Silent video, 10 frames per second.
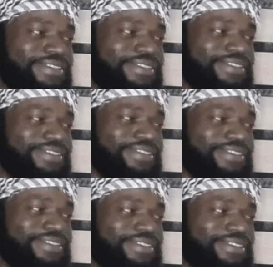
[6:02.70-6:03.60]

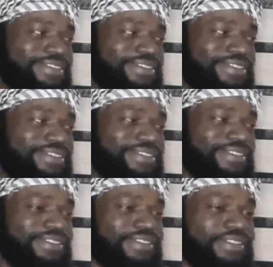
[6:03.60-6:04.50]

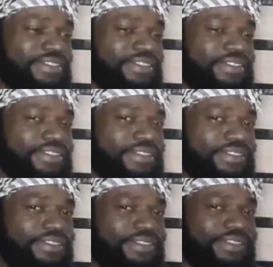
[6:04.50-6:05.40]

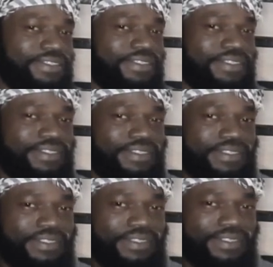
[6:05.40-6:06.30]

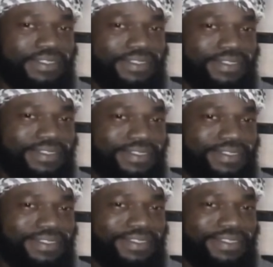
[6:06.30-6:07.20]

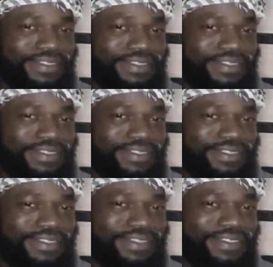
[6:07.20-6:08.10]

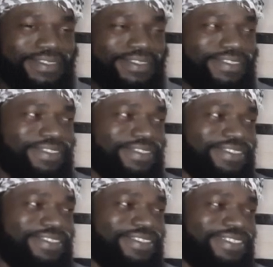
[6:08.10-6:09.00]

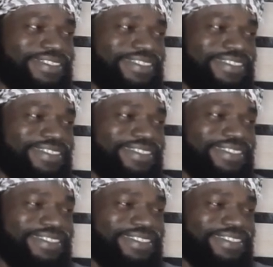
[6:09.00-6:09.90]

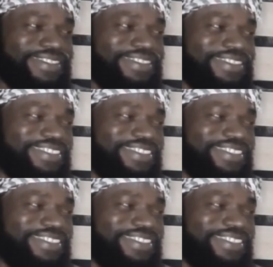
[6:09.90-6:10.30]
(silent)